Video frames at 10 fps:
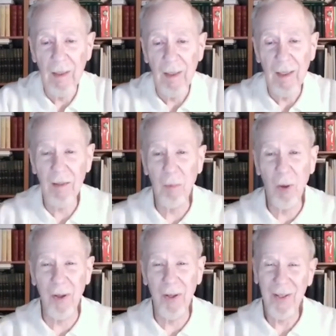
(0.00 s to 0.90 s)
and
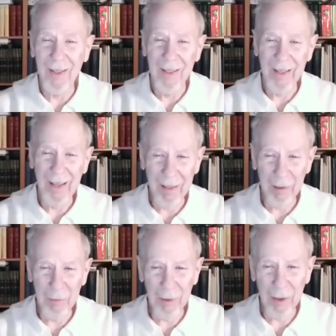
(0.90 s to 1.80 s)

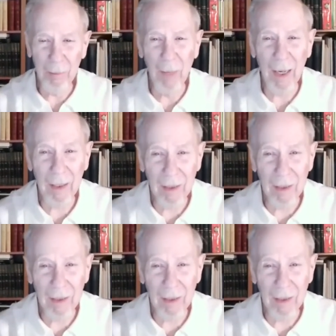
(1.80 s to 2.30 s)
and uh, market